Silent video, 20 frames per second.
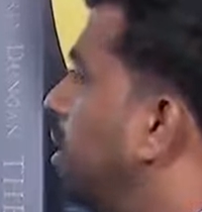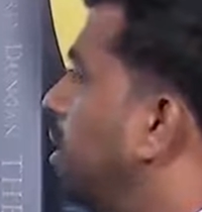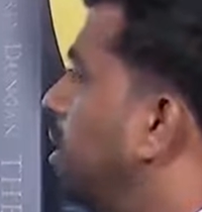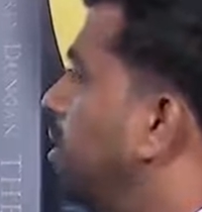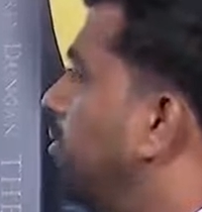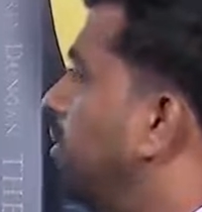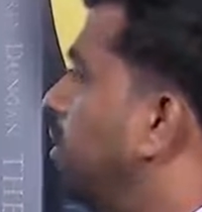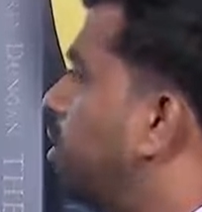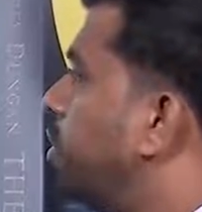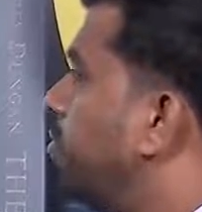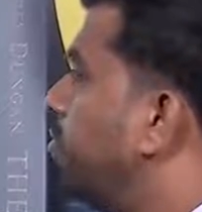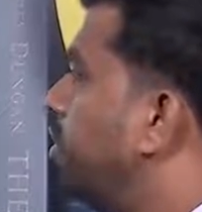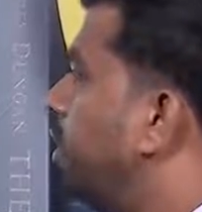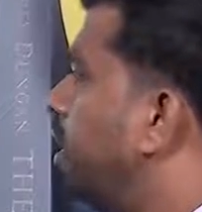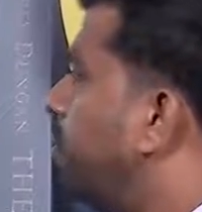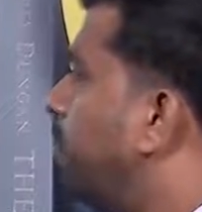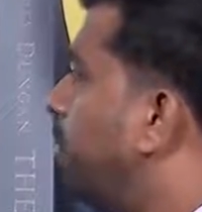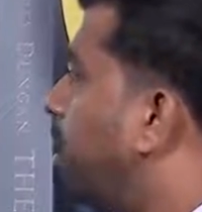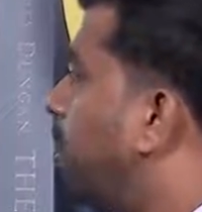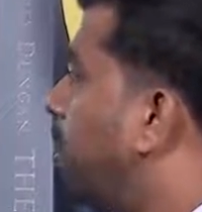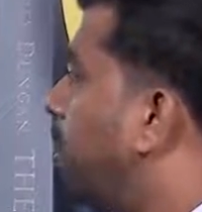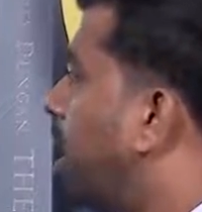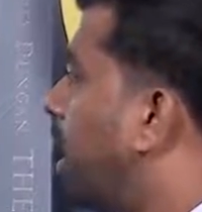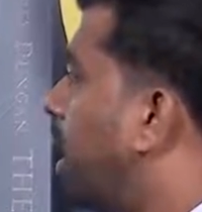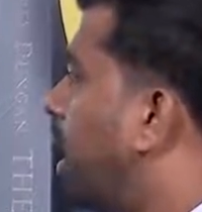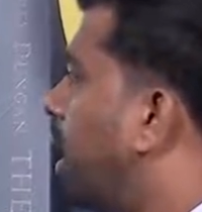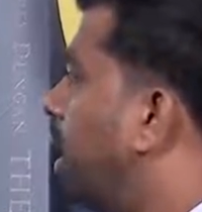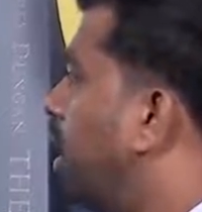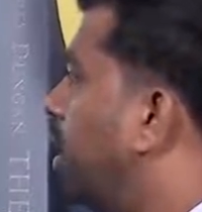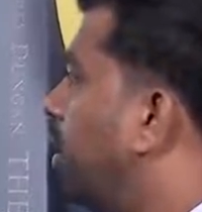Which of the above
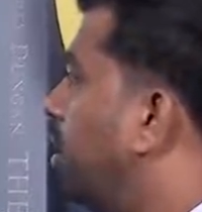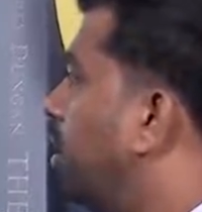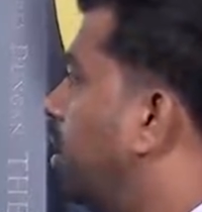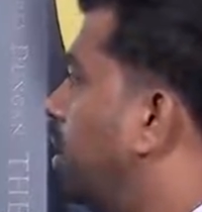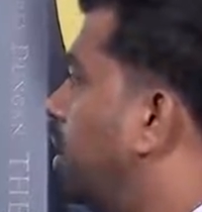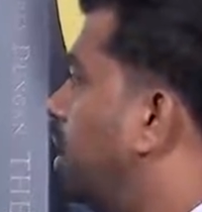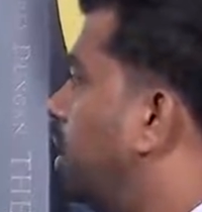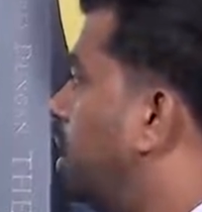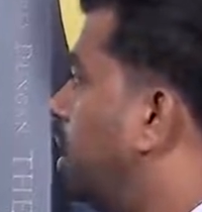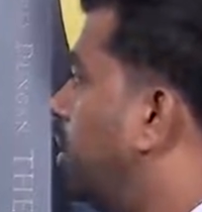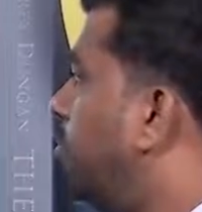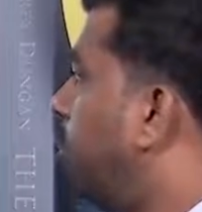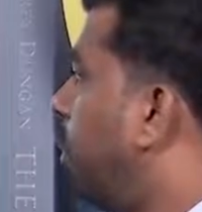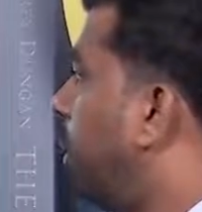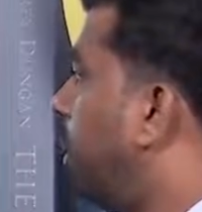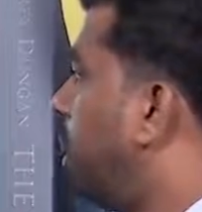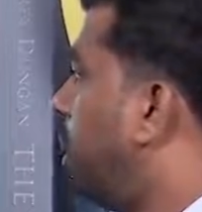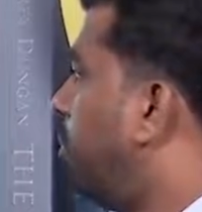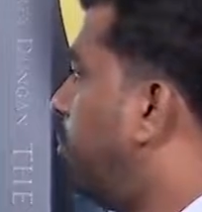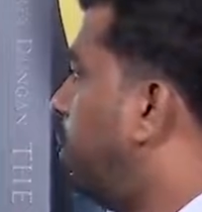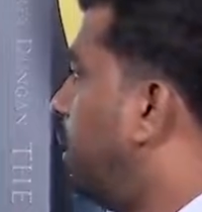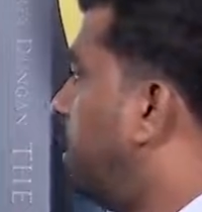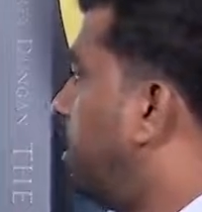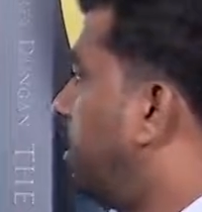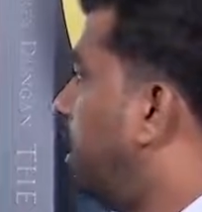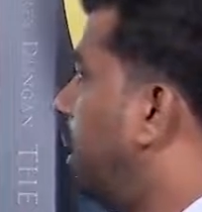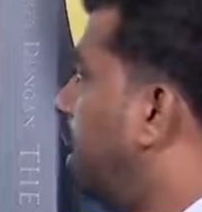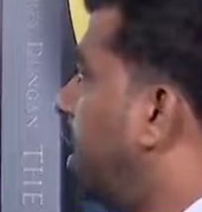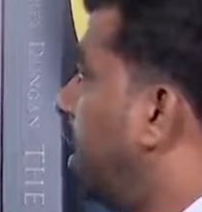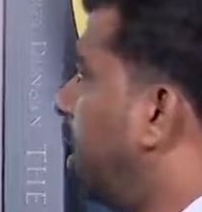are the monetary
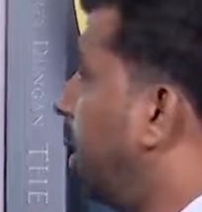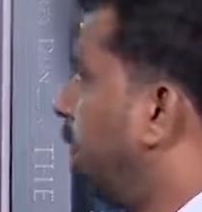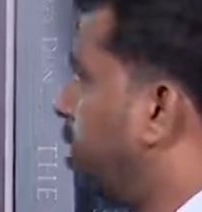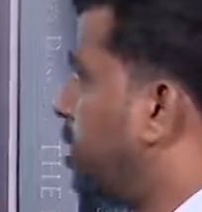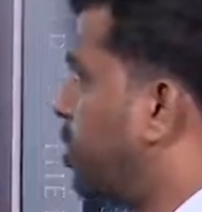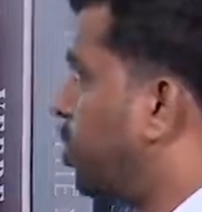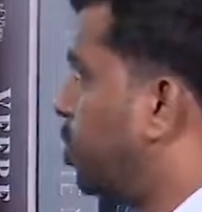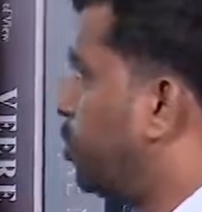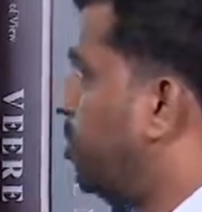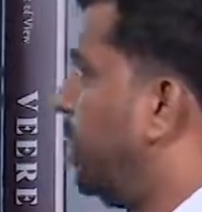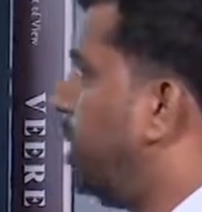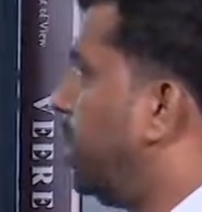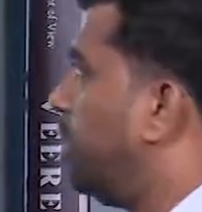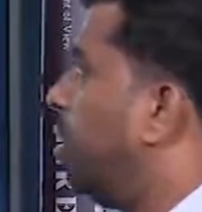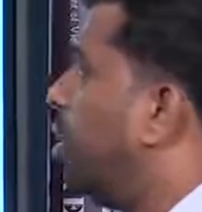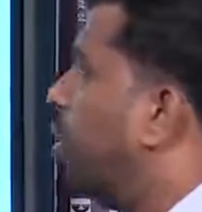policy instrument?